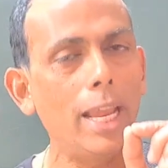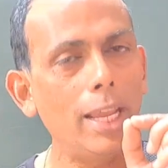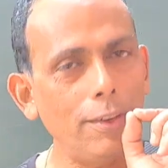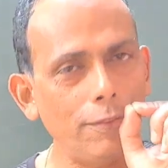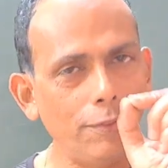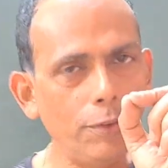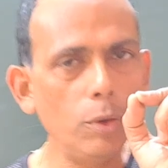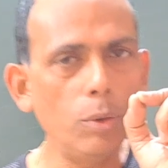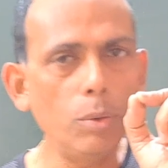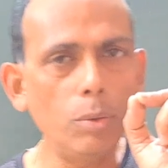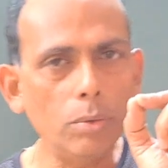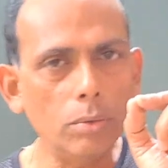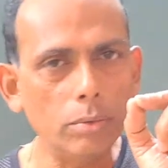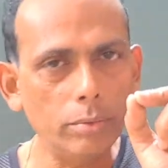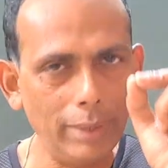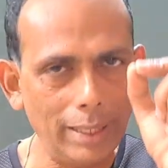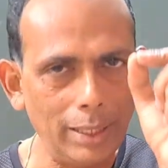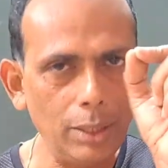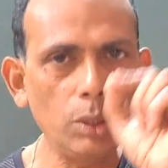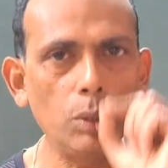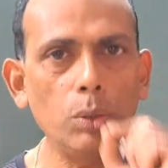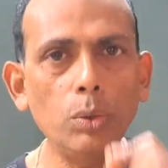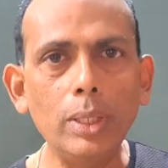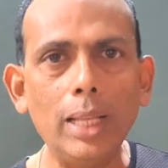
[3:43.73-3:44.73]

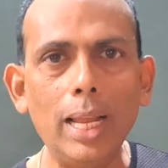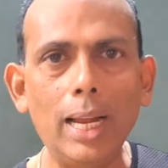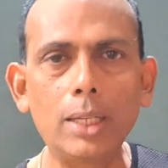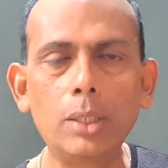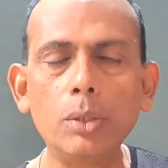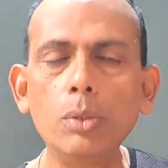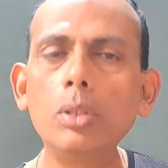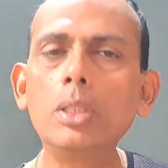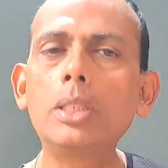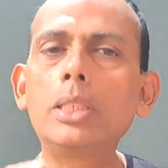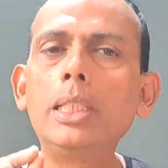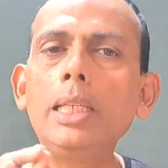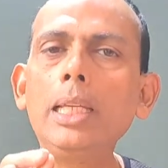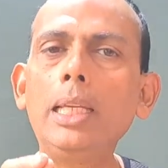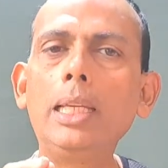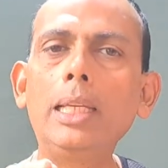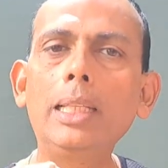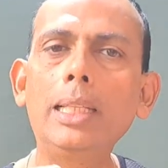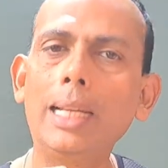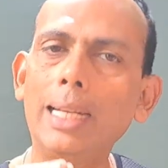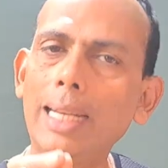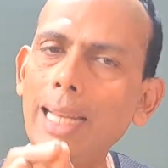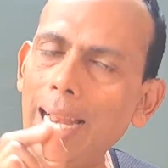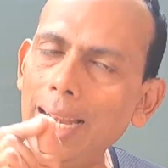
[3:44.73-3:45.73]
When you do that, you'll
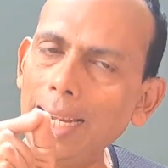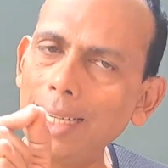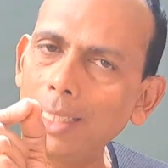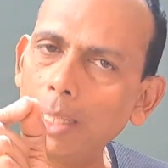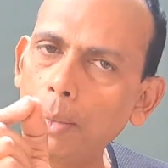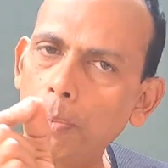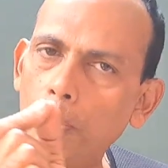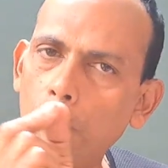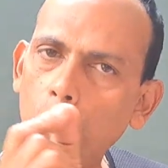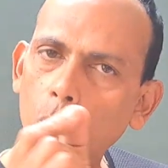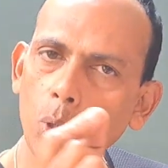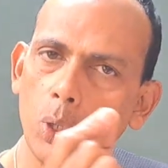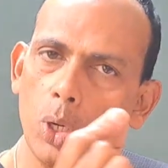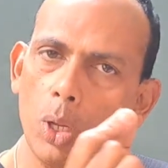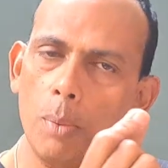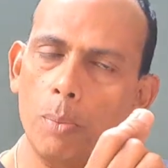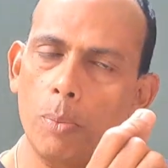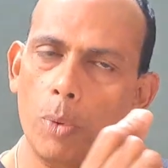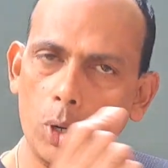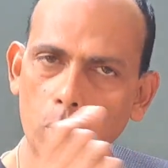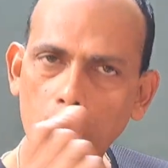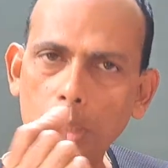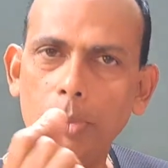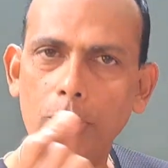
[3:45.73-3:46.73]
see that at the
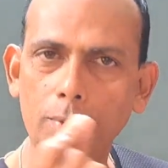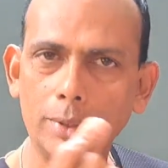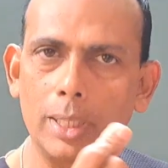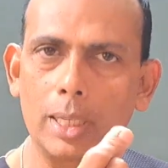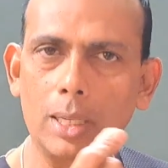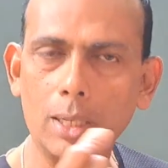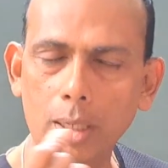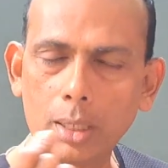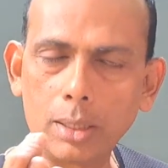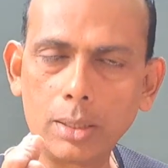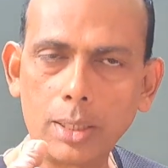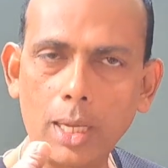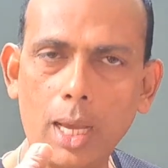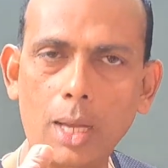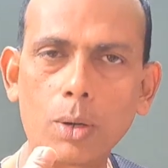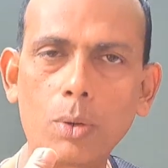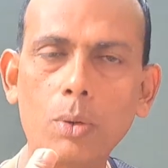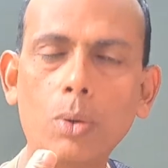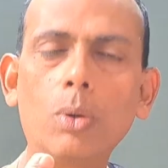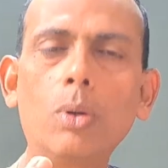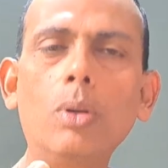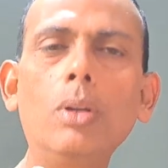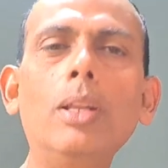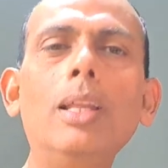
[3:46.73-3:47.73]
bottom of the
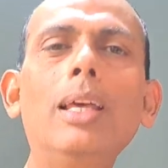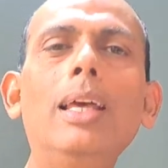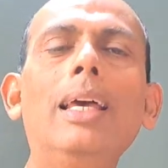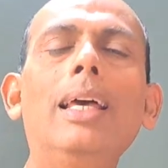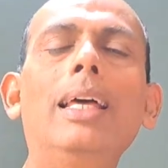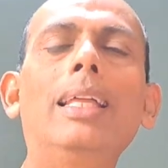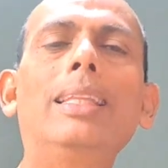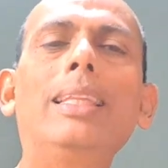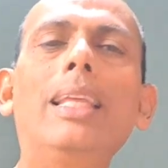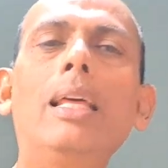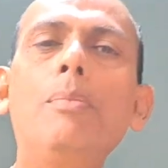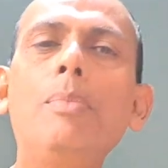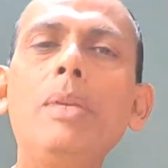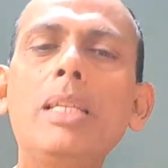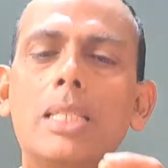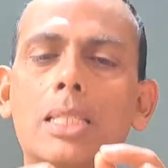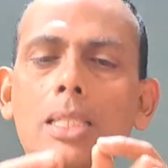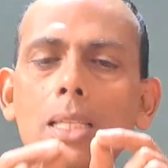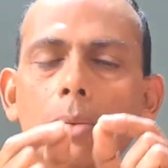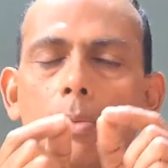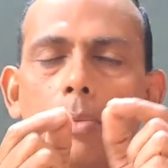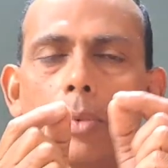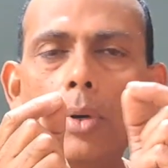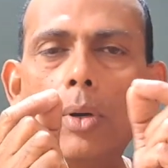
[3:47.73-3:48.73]
charcoal, there'll be
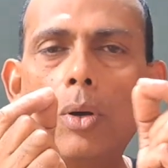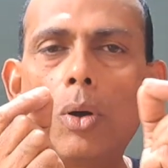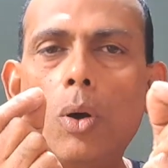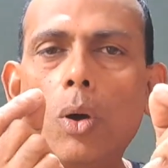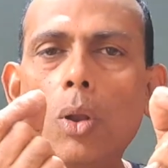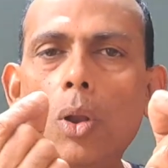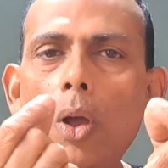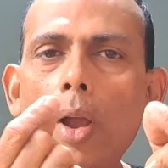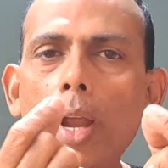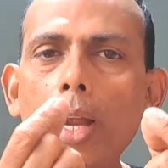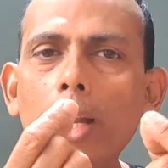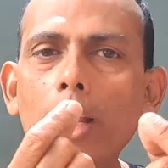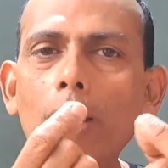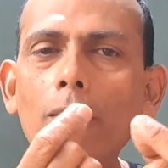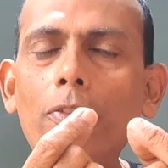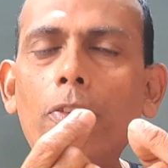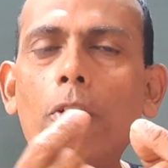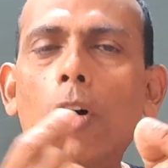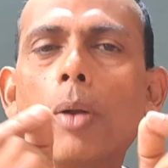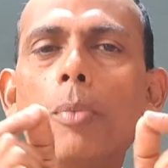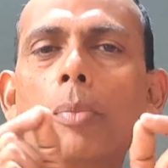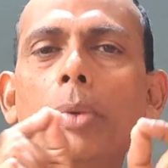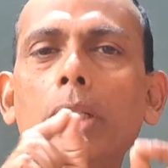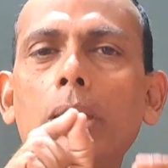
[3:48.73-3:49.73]
some colloidal
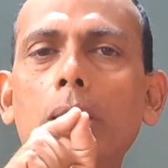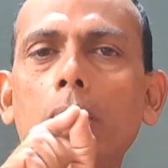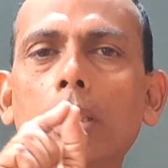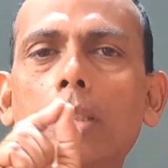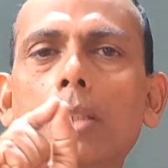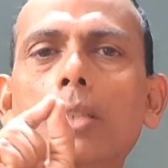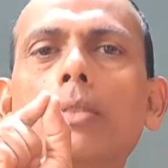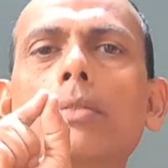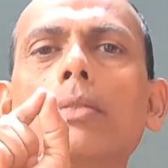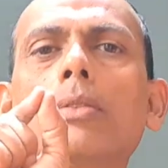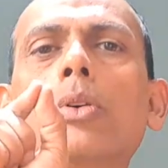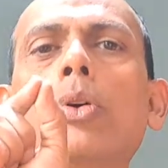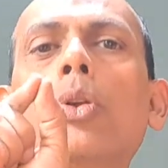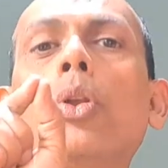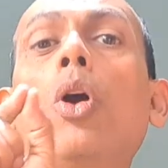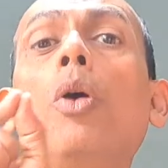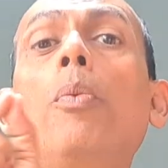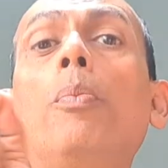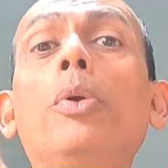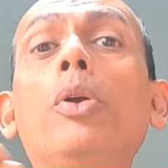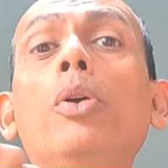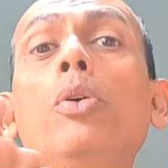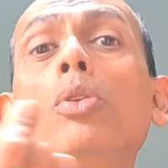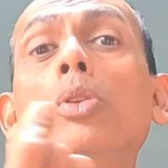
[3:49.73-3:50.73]
formation.
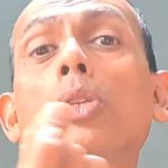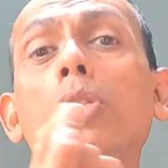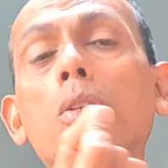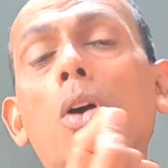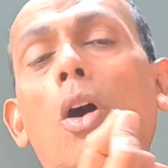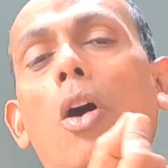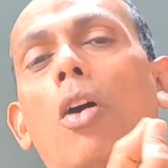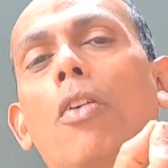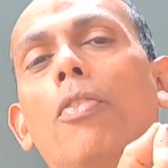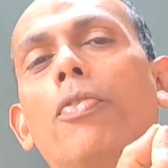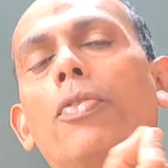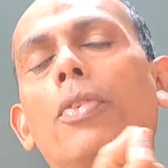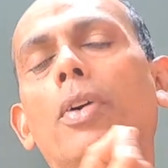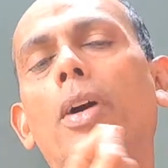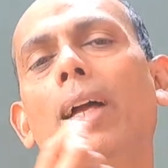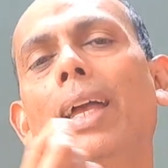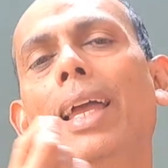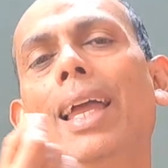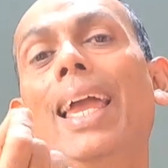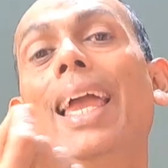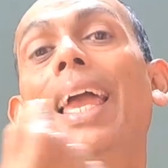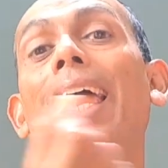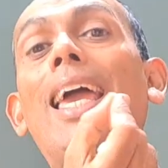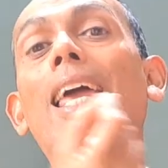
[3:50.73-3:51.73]
Globules of
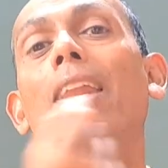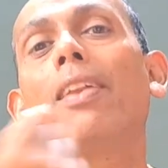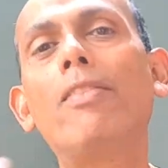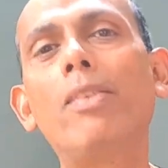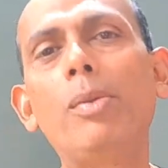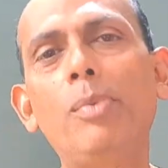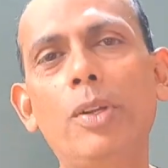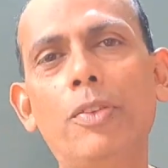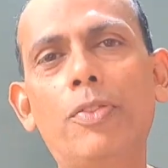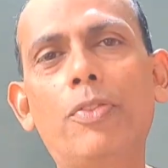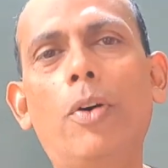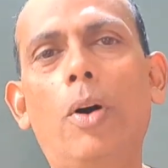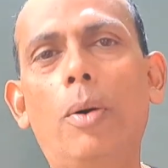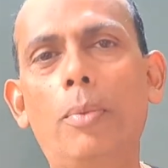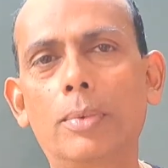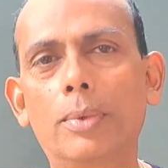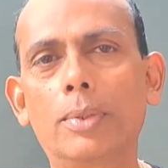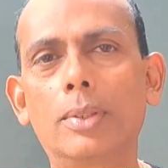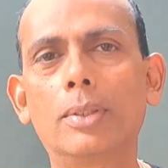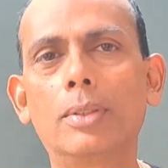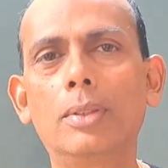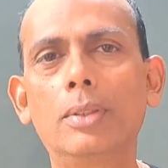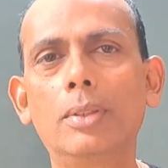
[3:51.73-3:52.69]
air will be formed.